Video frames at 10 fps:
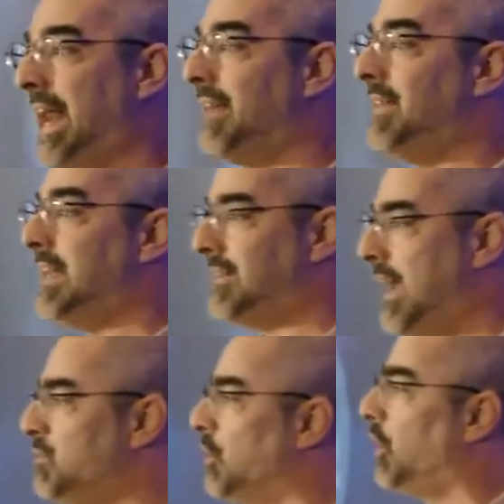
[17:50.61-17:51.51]
that in the
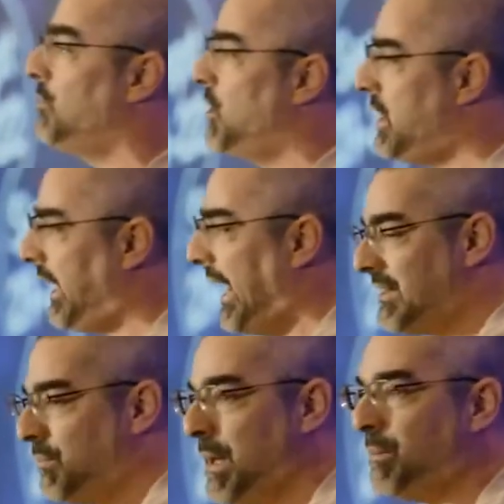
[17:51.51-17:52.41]
attempt to
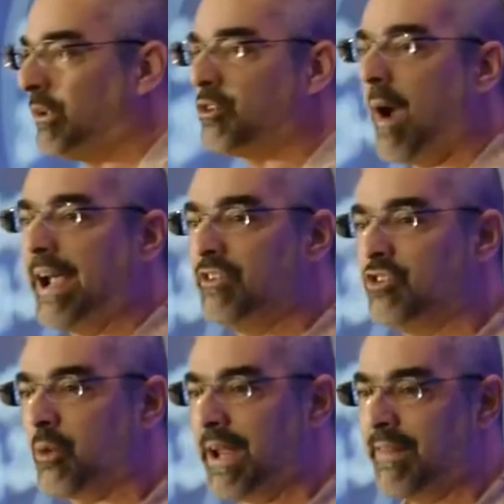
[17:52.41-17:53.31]
communicate to people to try and
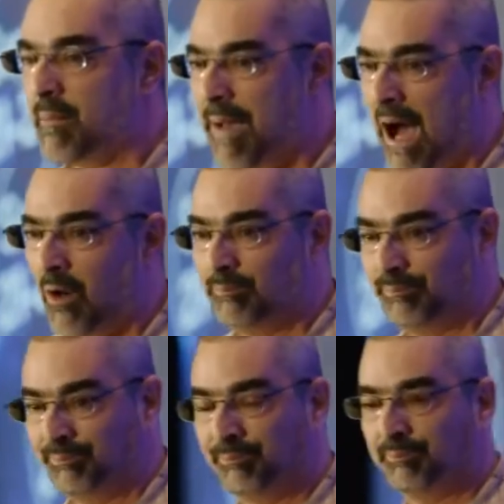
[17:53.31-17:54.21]
straighten them out,
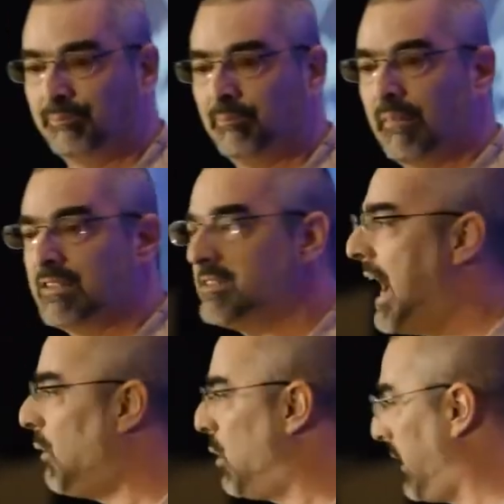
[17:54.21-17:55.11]
it's
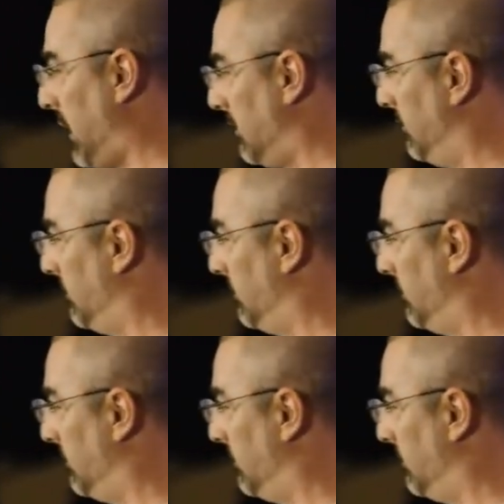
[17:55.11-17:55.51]
not working.